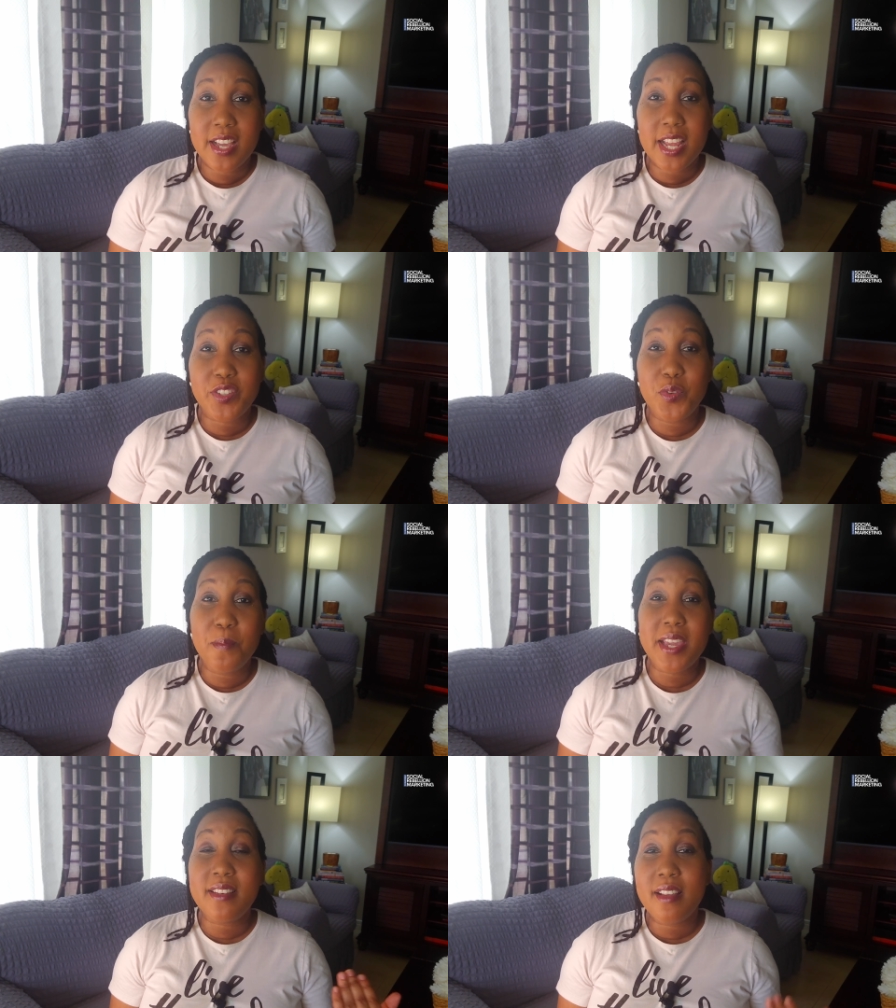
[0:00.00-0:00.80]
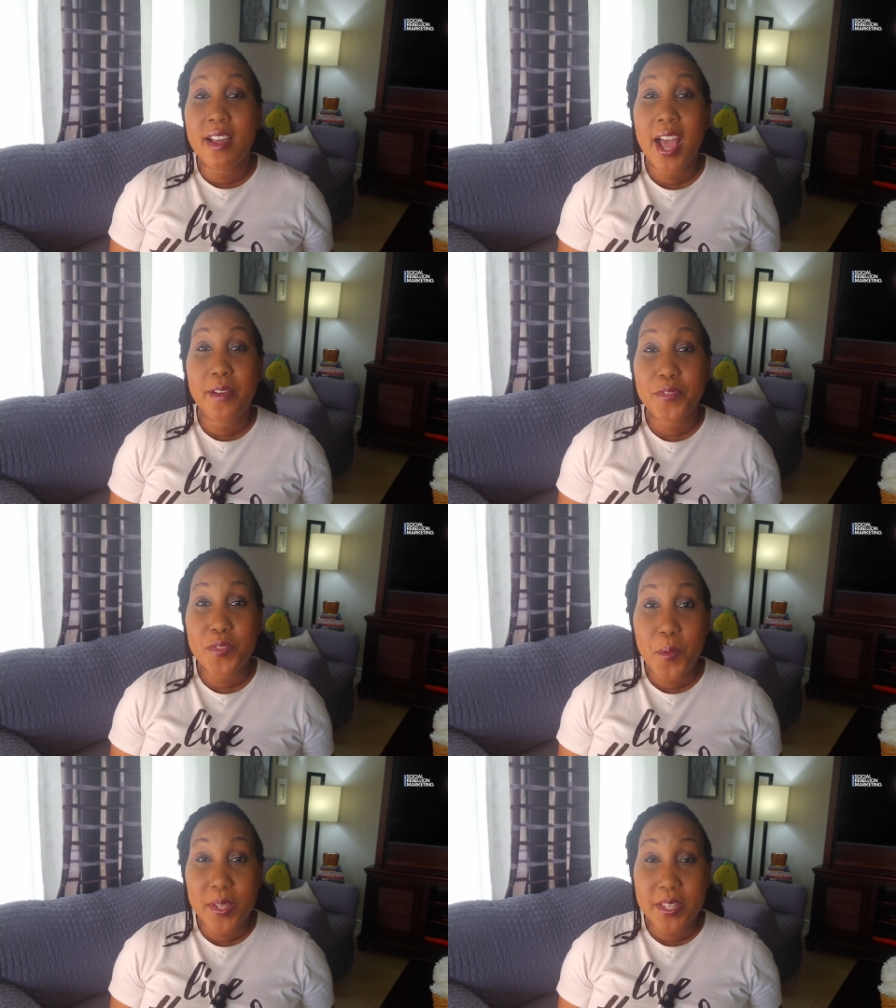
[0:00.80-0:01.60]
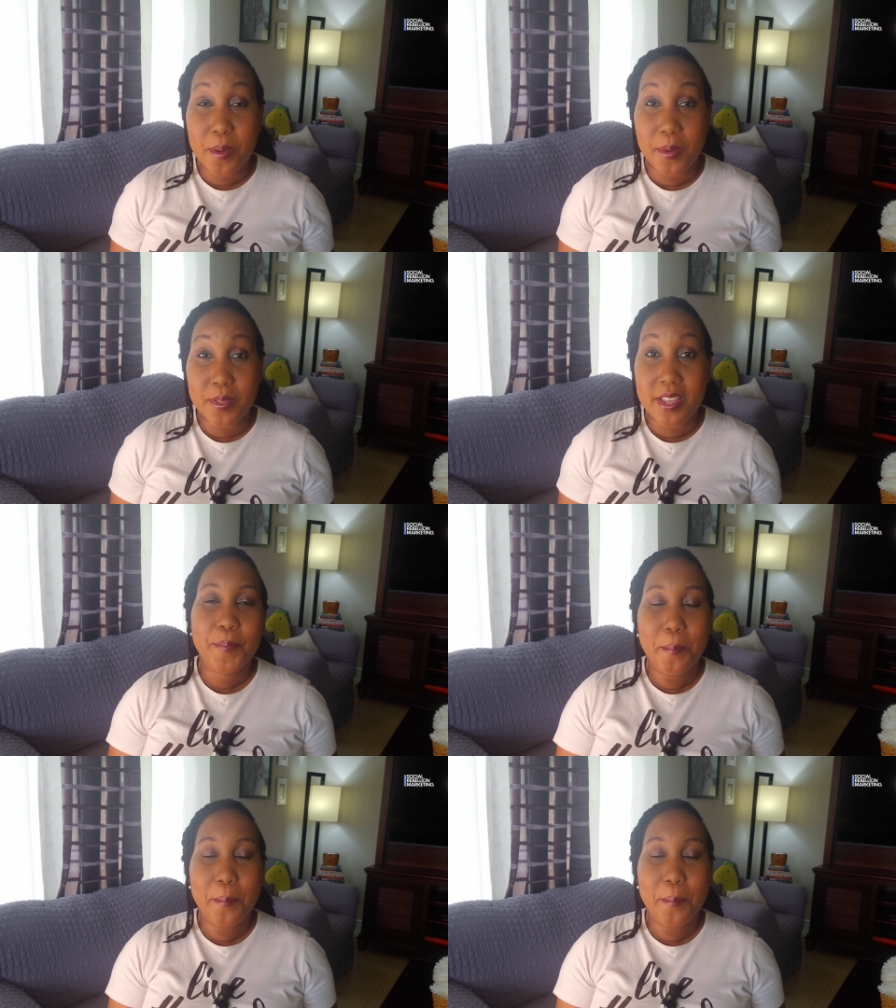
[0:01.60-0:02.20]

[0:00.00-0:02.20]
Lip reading: that you may not have thought about.